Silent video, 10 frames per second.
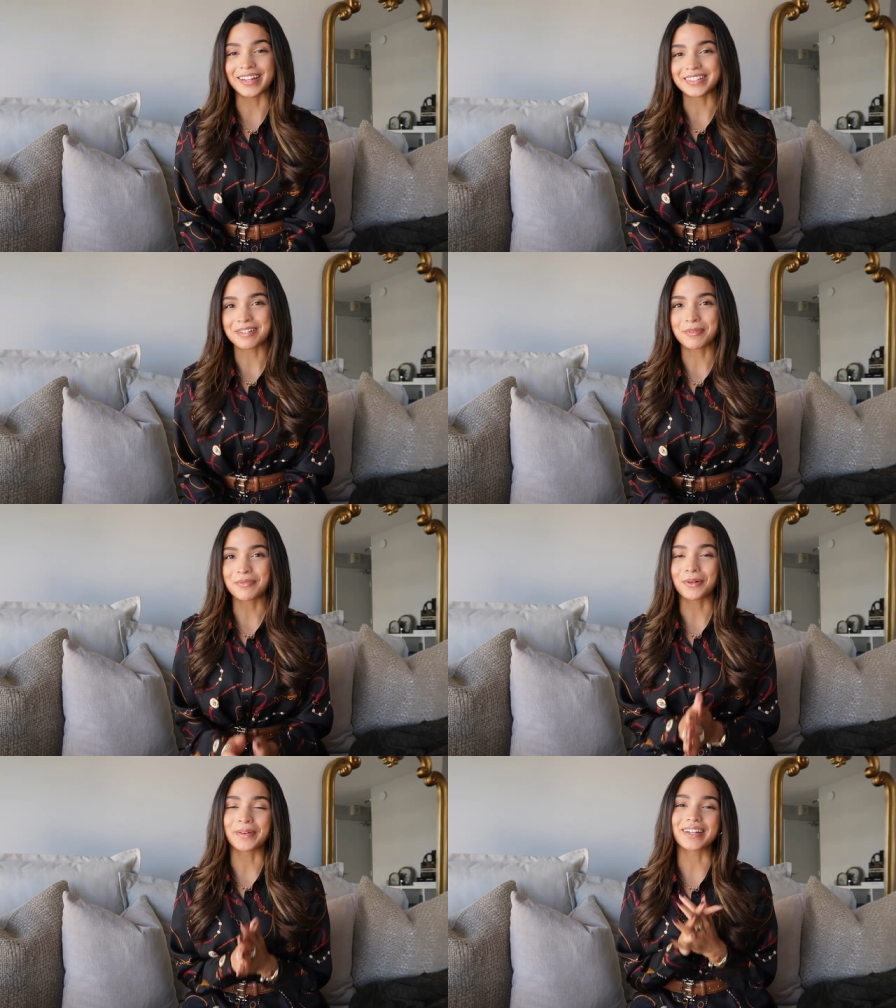And
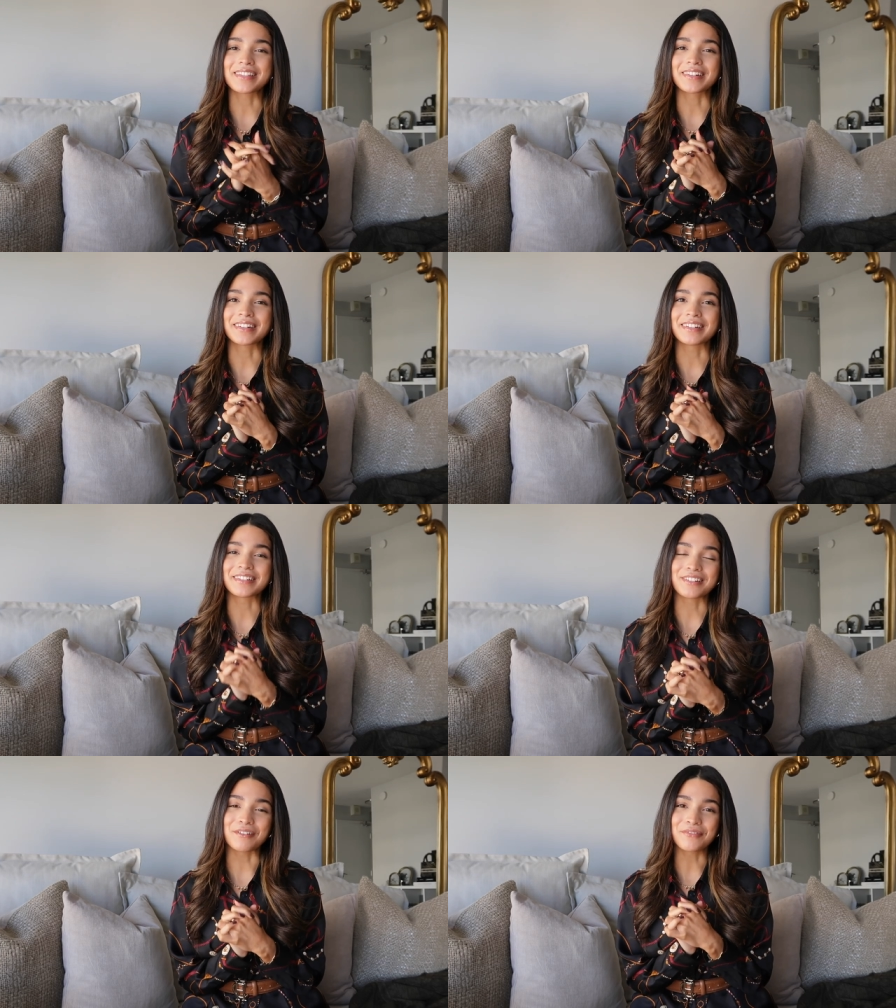before we get
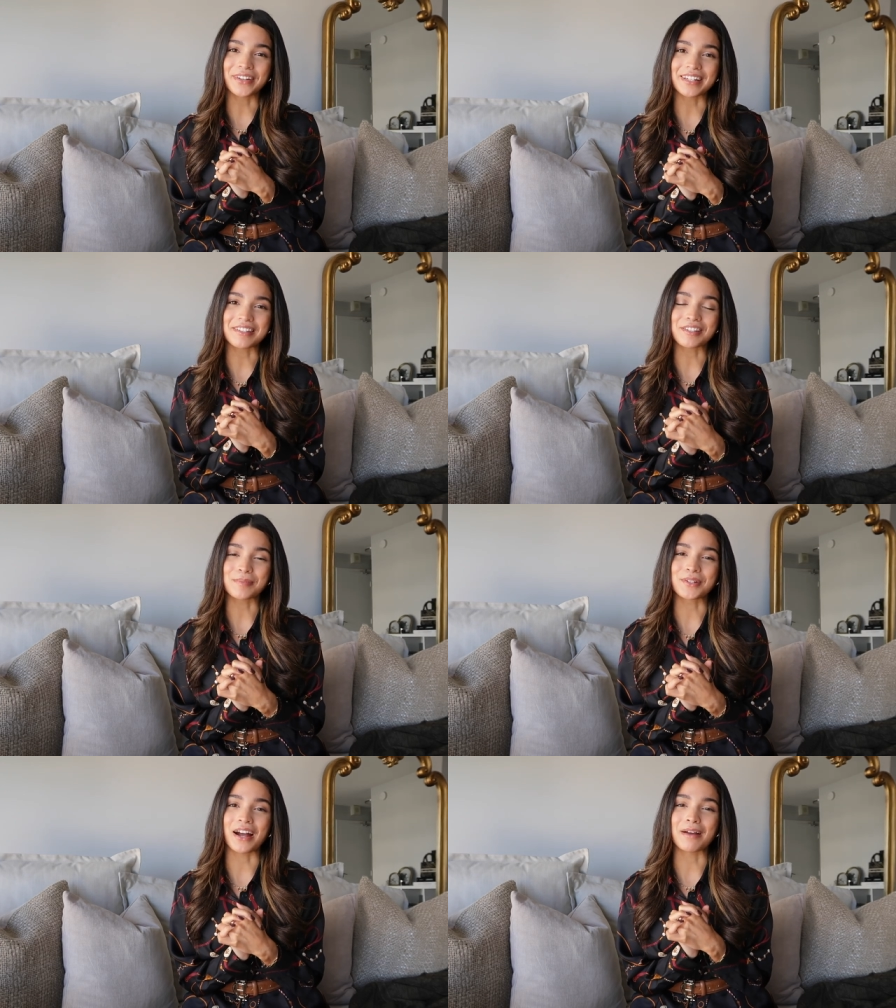started, don't forget to
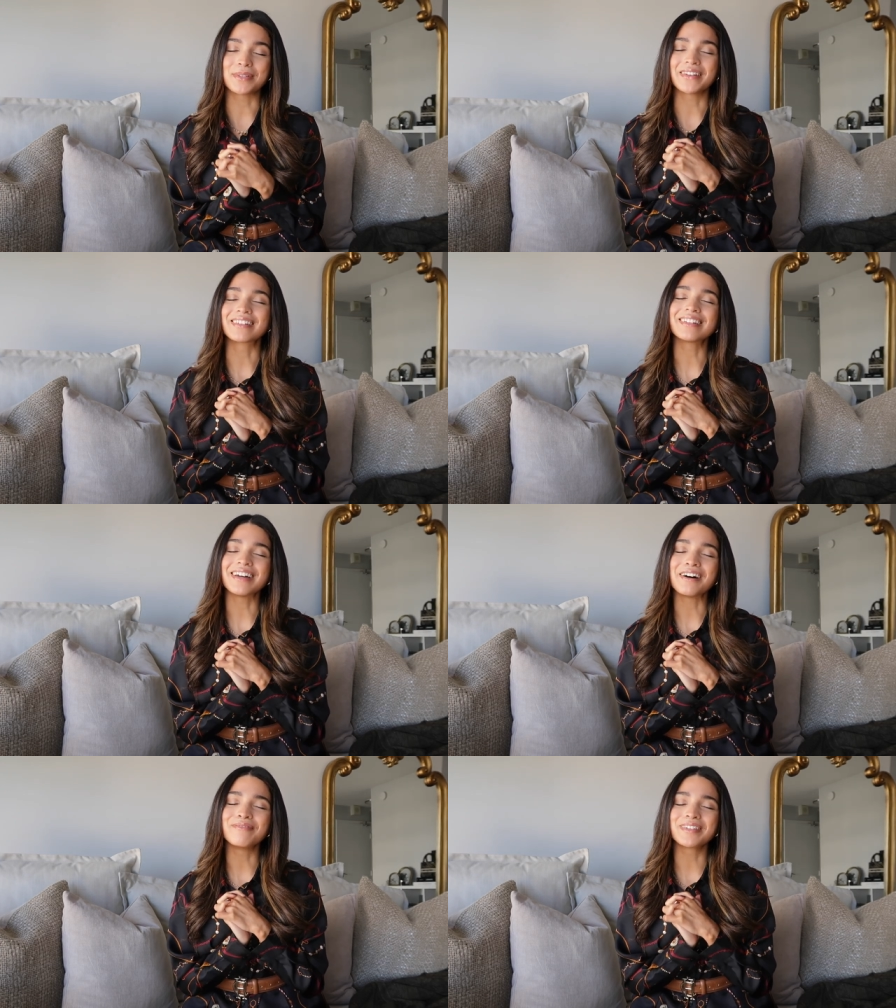subscribe as I would
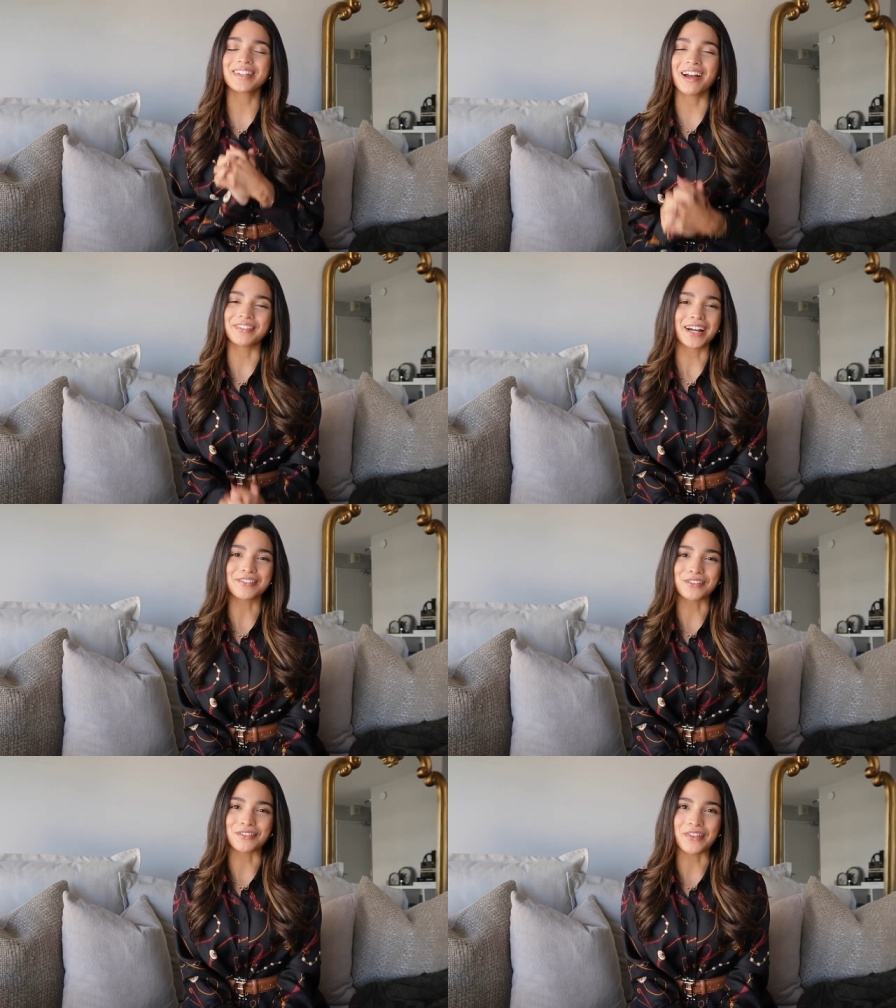love to have you
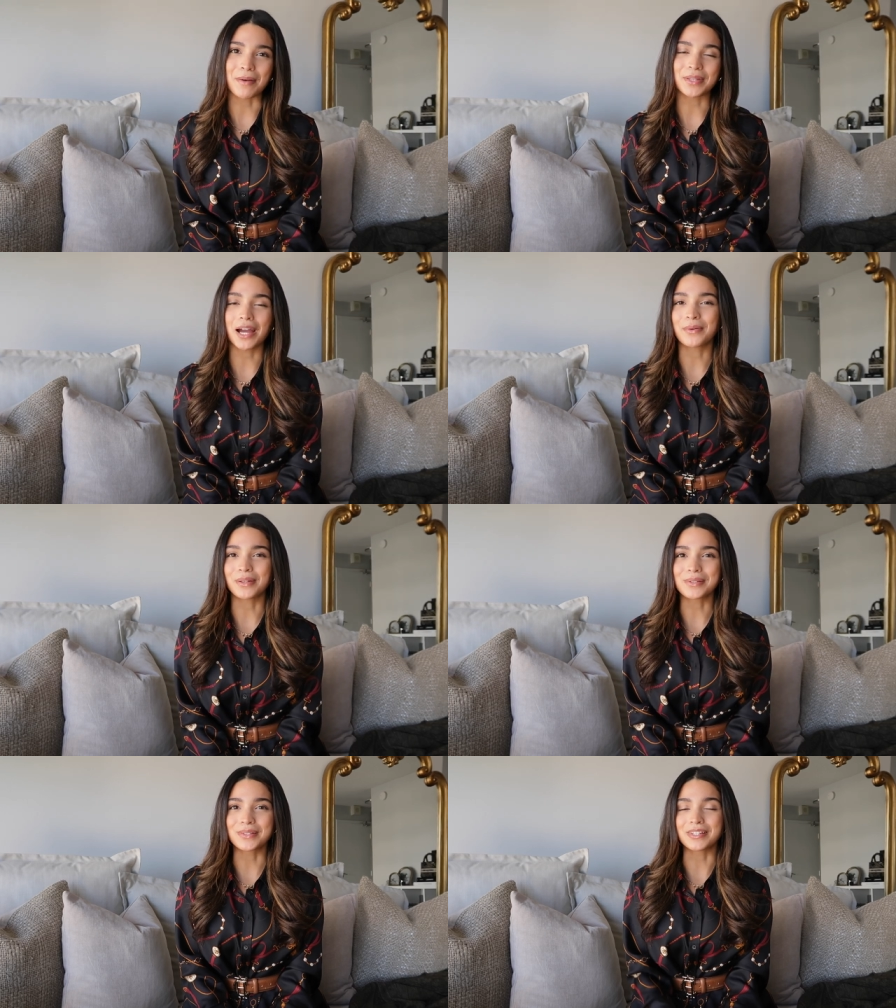guys join the family. I will
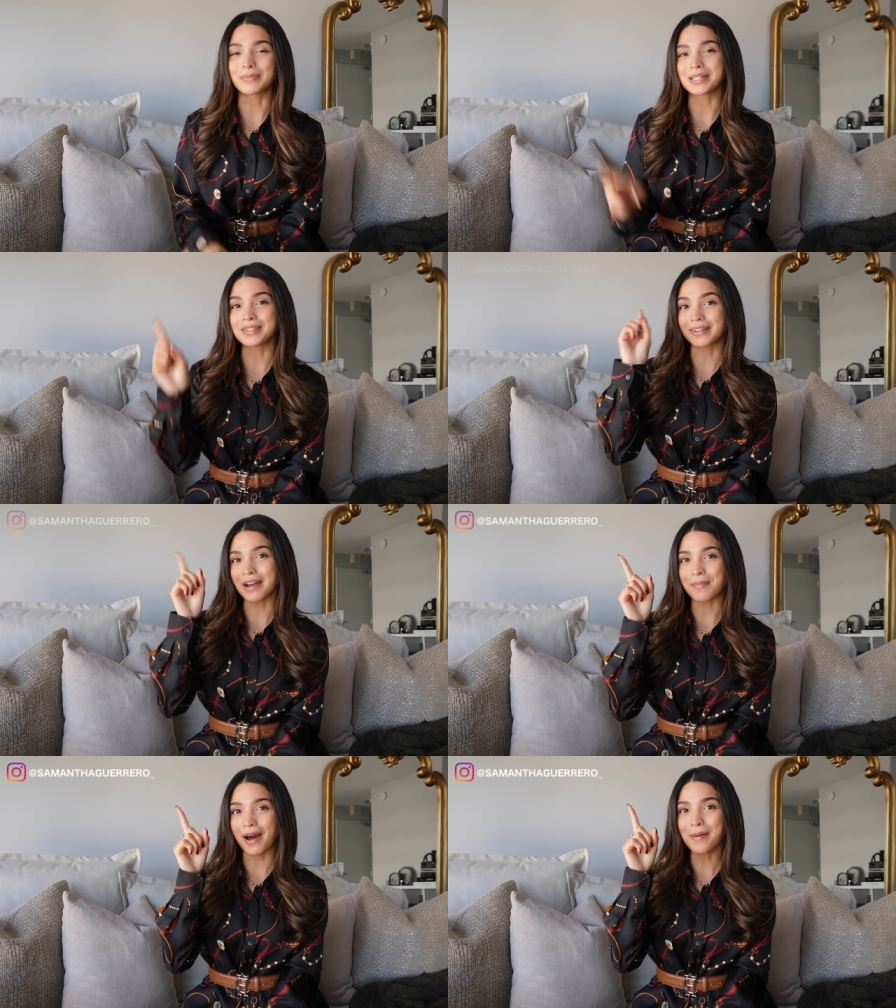also leave my
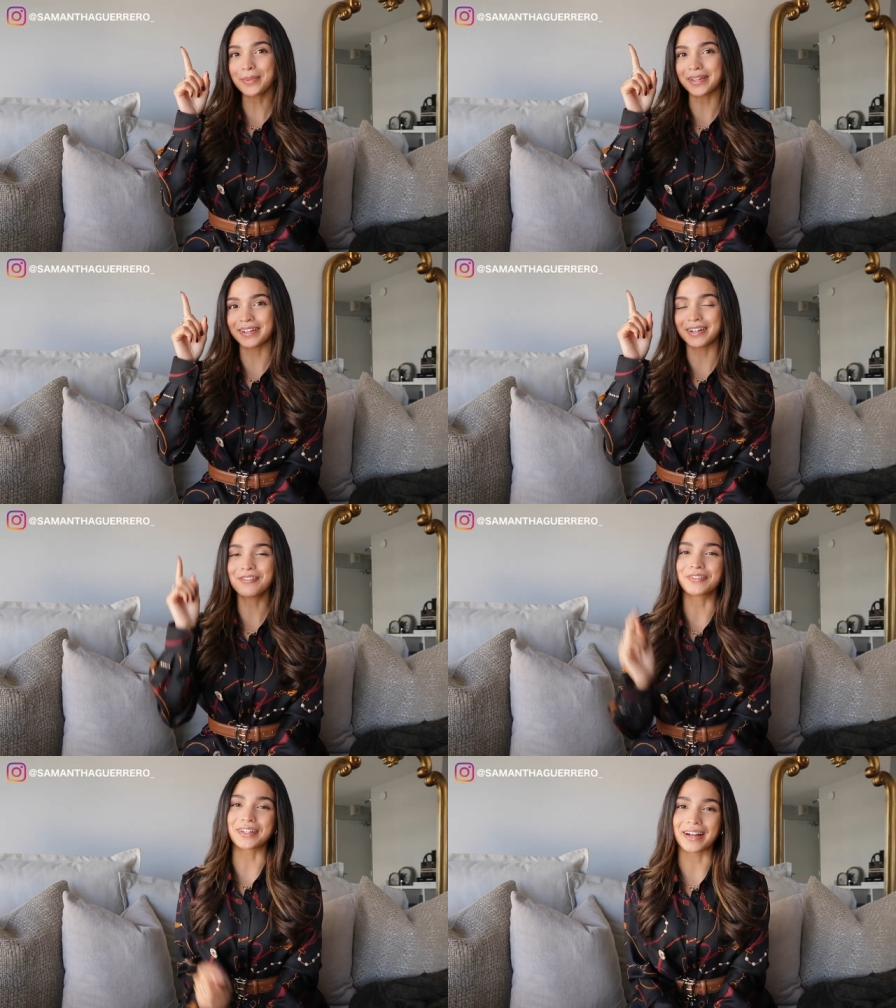Instagram up
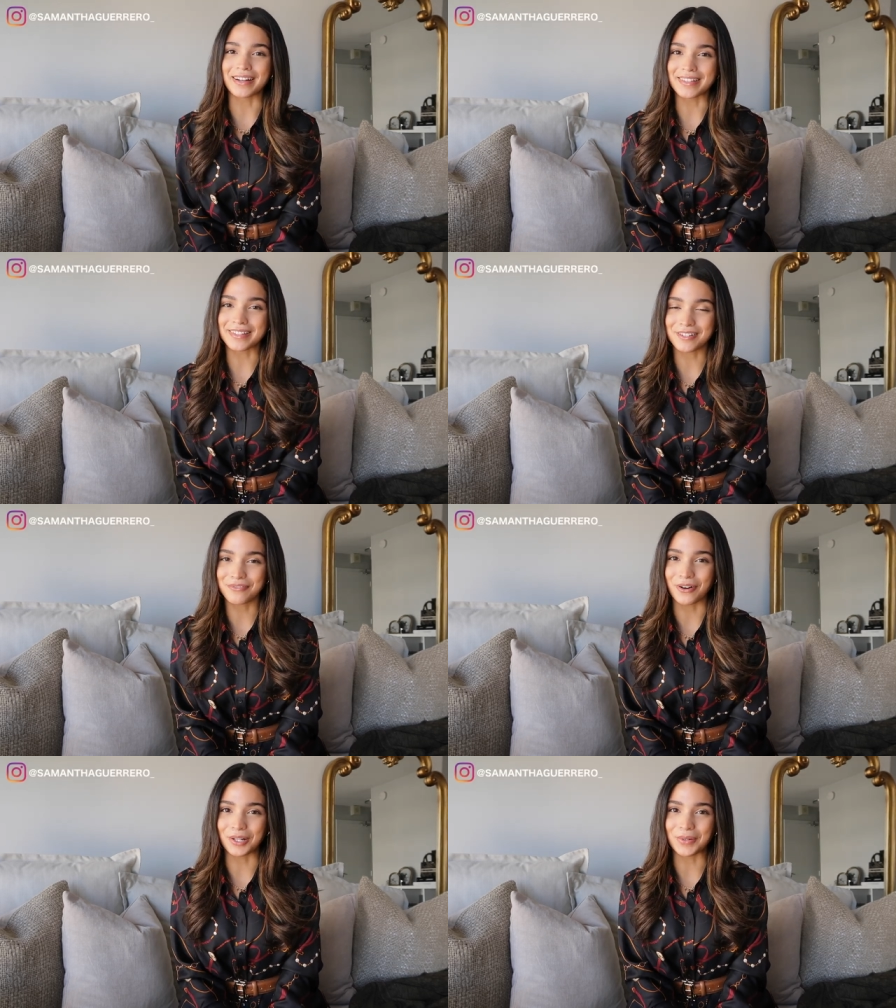here for you guys to
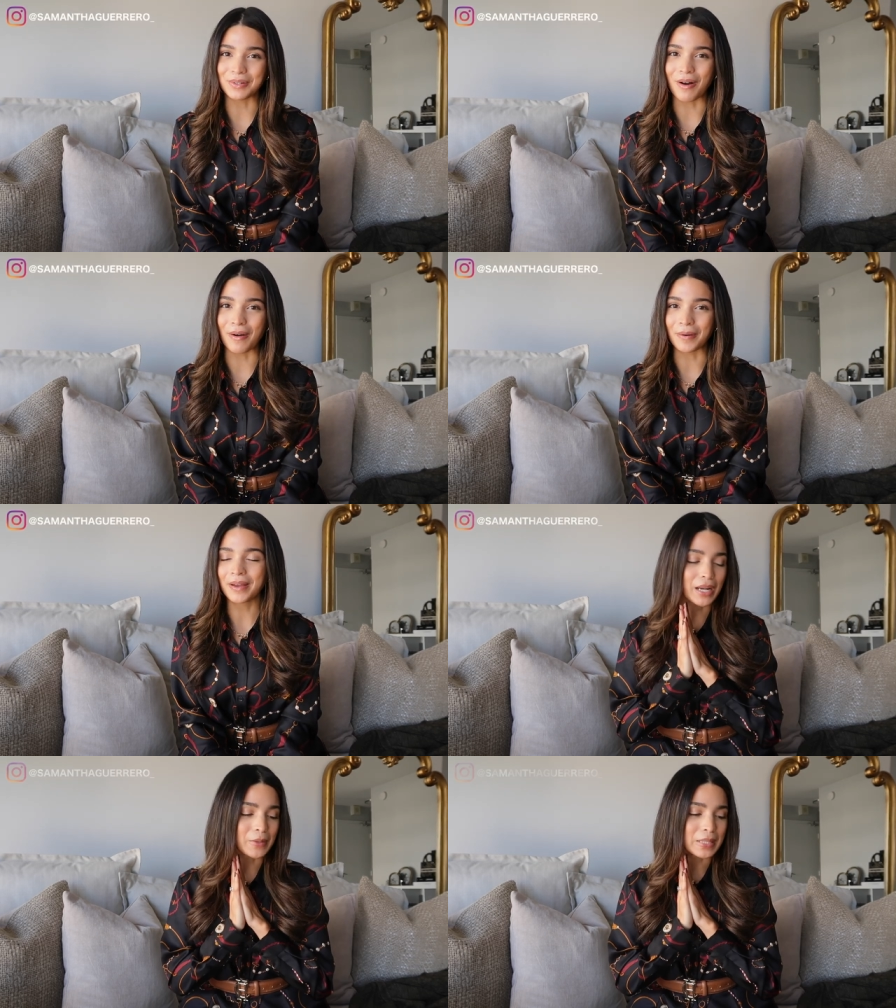follow along.
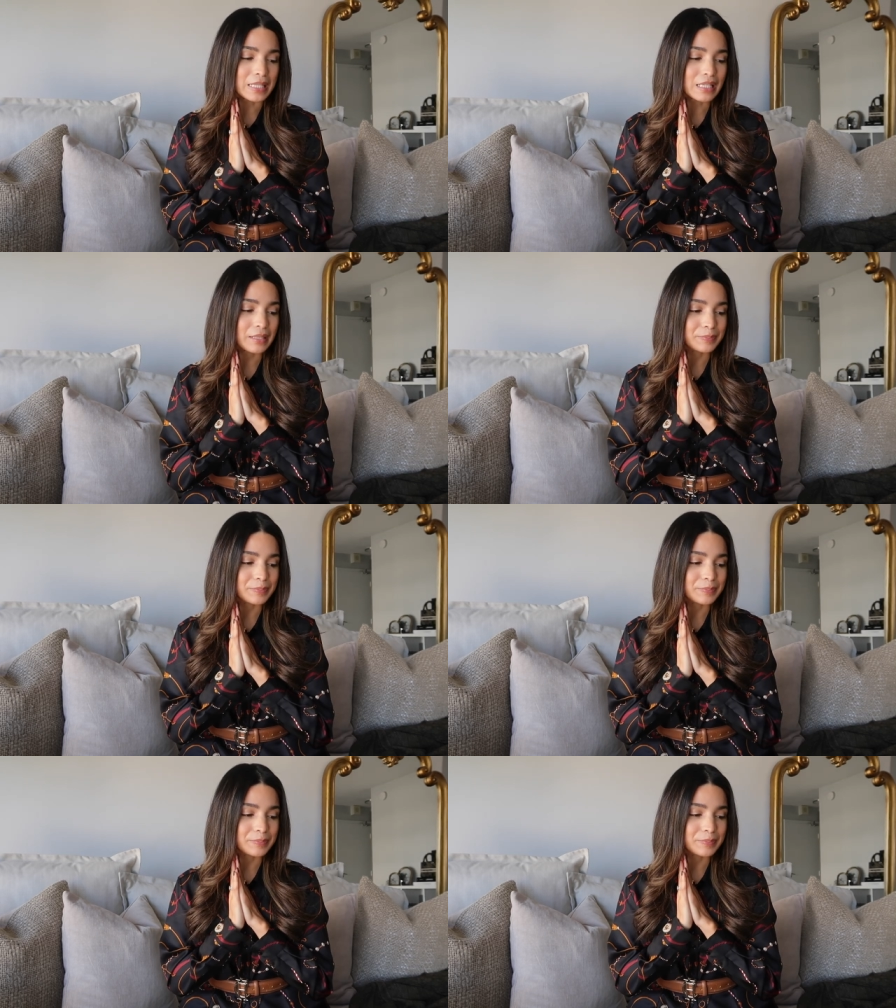But anyways,